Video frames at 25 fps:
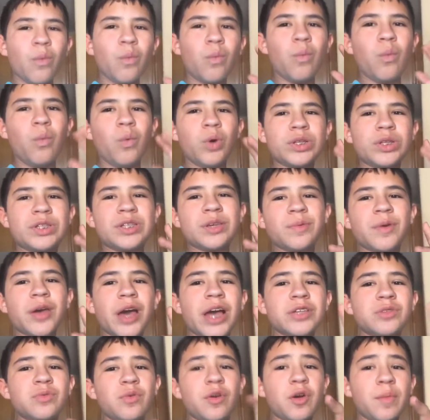What's up,
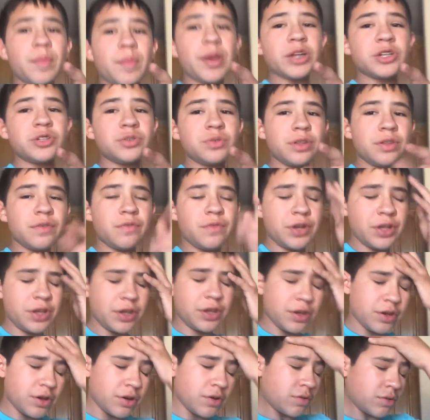guys? Welcome back to another
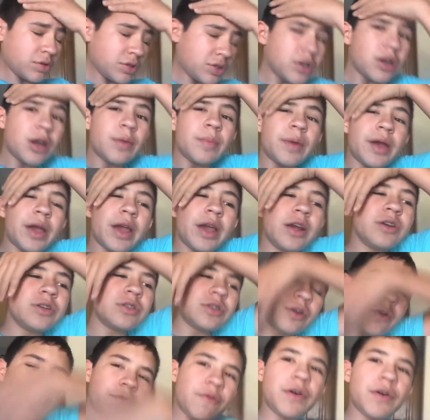video. Sorry, my hair is
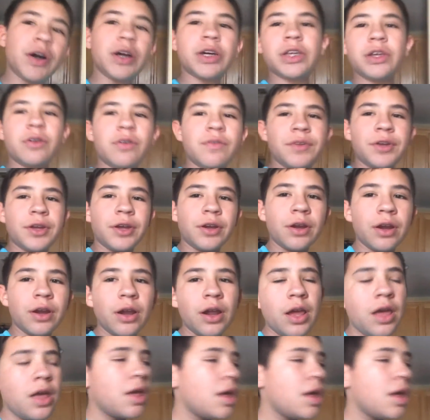a little funky over here.